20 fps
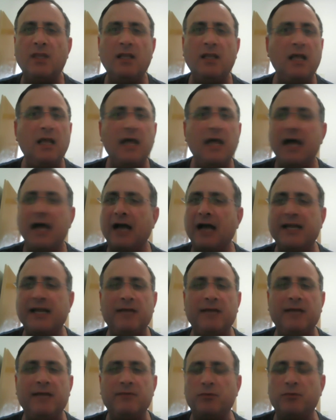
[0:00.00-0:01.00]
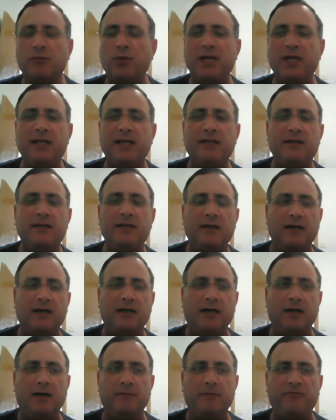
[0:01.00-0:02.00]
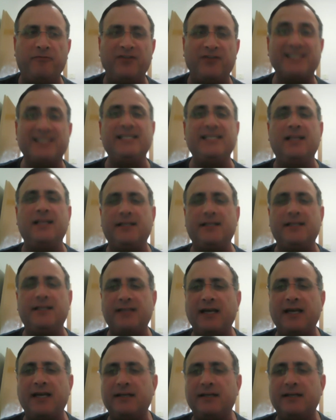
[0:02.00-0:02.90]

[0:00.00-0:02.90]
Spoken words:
Again, we facilitate